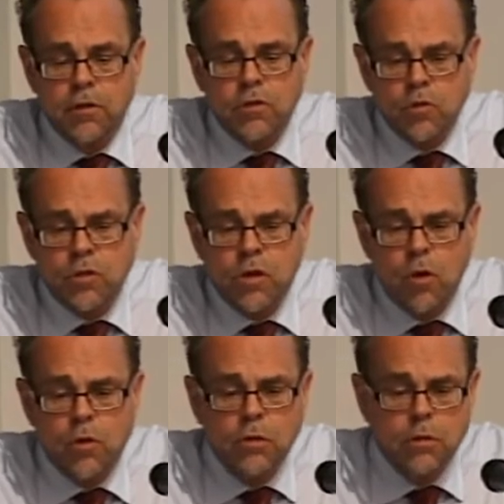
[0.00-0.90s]
The source
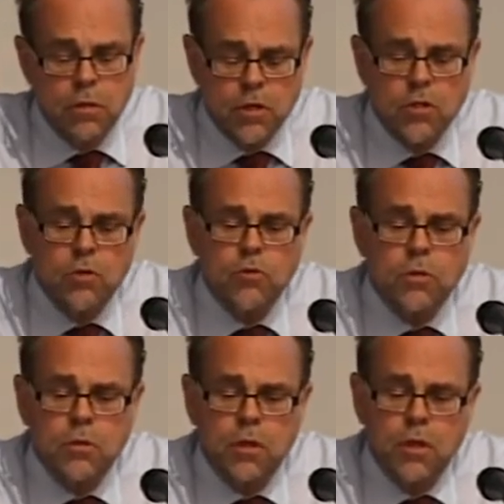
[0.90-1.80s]
code is
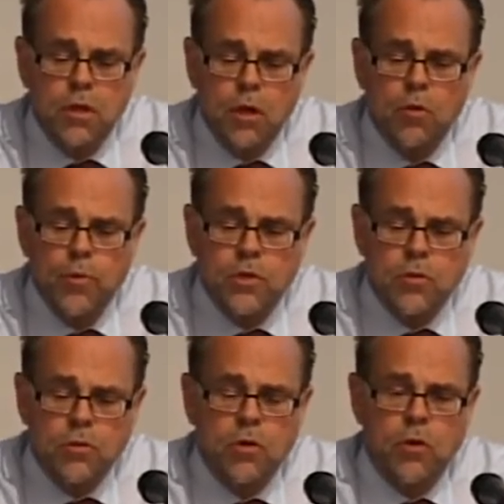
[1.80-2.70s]
used, open
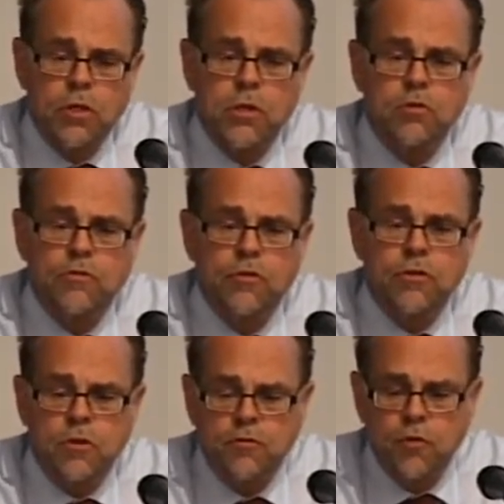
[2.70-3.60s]
source code is used
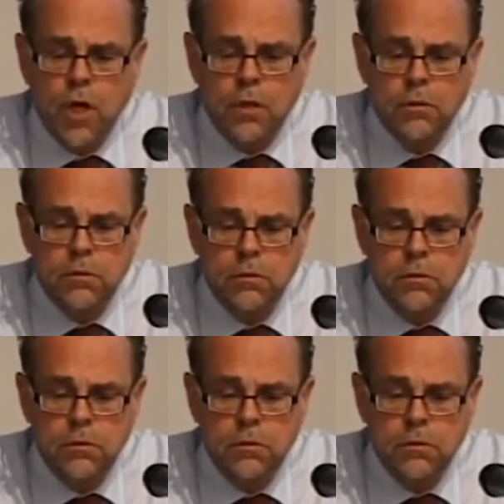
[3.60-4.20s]
for the software.